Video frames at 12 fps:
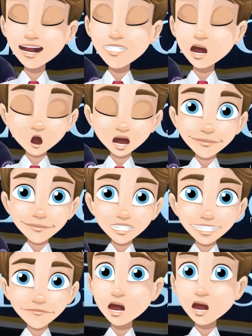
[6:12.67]
starts
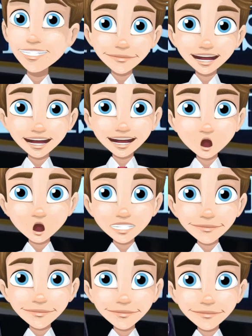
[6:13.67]
in multiple years.